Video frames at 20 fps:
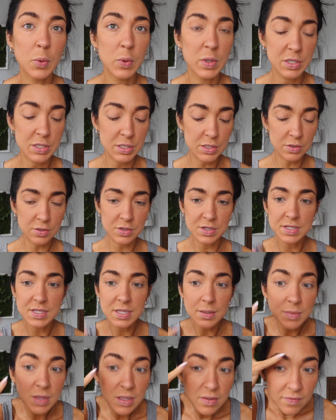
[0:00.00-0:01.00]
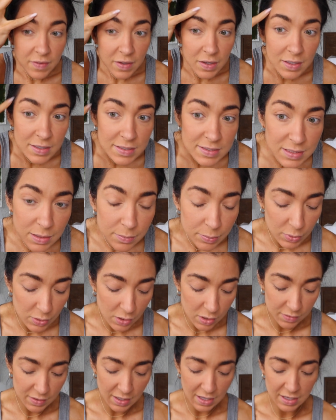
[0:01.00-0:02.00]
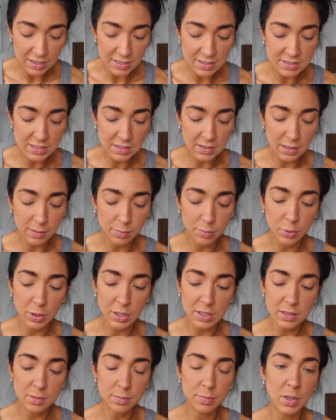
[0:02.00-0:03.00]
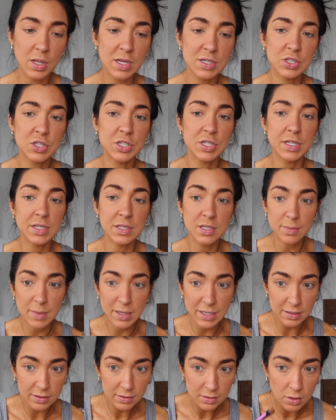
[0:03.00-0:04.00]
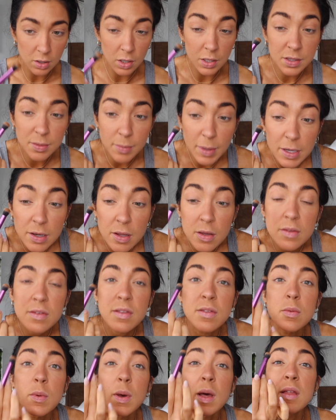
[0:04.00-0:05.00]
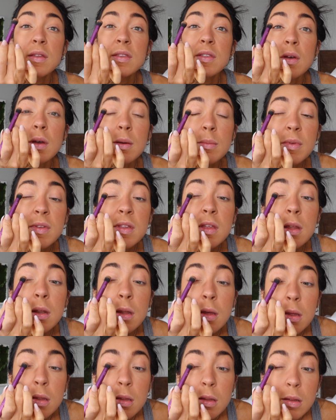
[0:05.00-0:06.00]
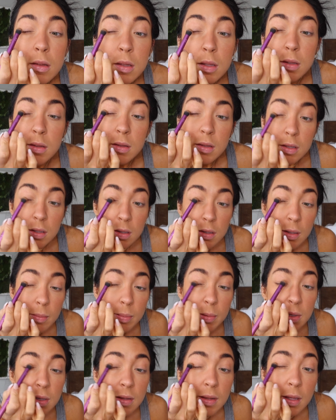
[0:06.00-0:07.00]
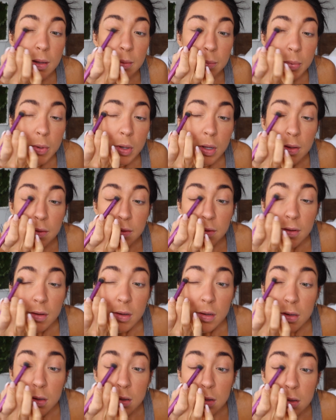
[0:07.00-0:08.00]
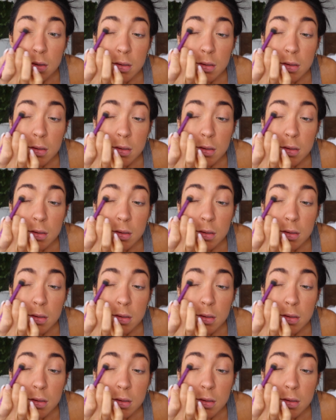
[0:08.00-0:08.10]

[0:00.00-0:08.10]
going to do just something very simple on the eyes and like bring the blush onto my nose as well. So I'm just gonna dip into that bronzer,